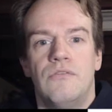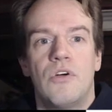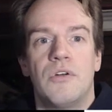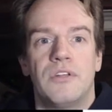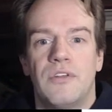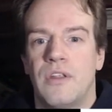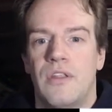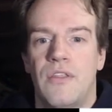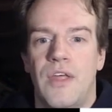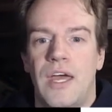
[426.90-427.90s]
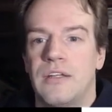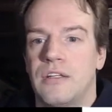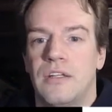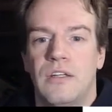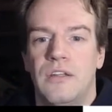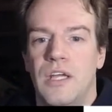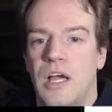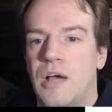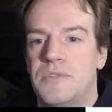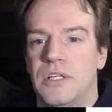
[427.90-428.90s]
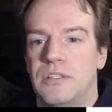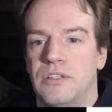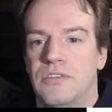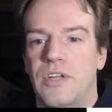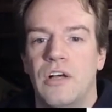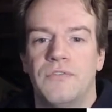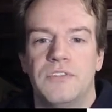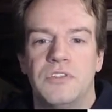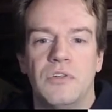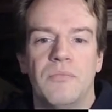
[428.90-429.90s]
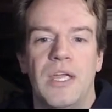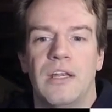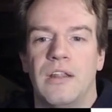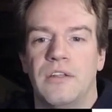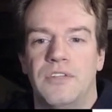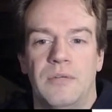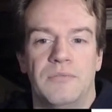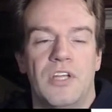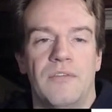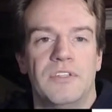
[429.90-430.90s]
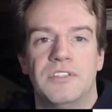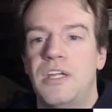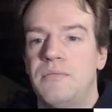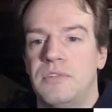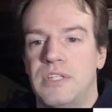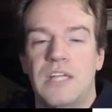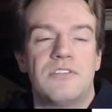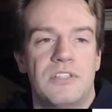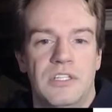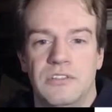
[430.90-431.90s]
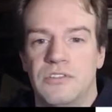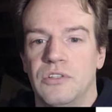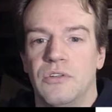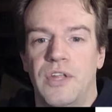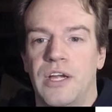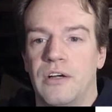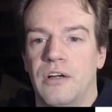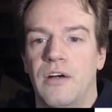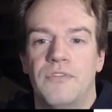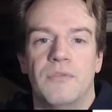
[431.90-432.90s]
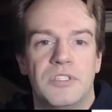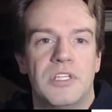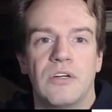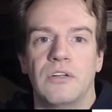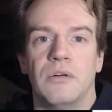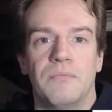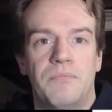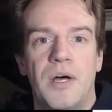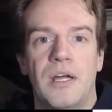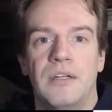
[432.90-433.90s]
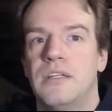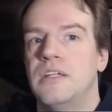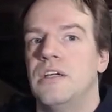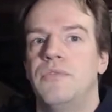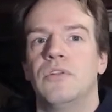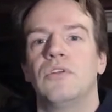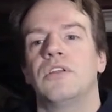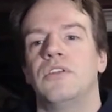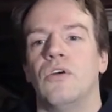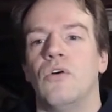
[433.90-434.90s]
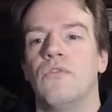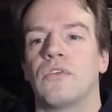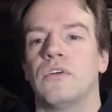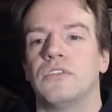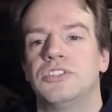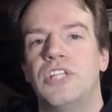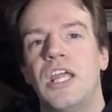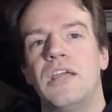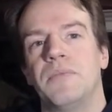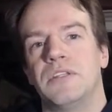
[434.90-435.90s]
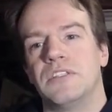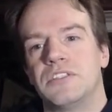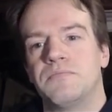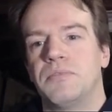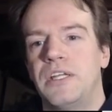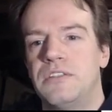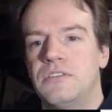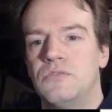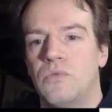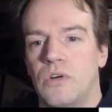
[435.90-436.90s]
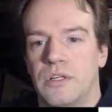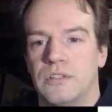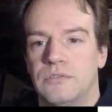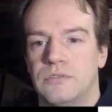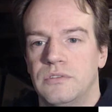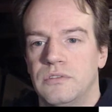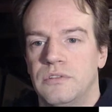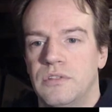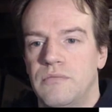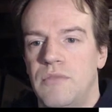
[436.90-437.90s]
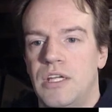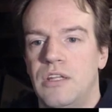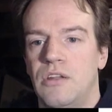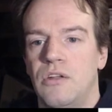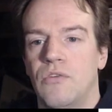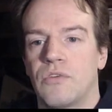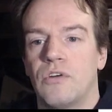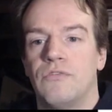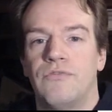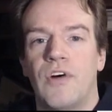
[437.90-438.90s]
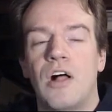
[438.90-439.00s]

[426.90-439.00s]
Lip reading: Notice that the object itself is still made of the same stuff. The same density is still there of the material, but if we look at the overall shape, it displaces water, making the overall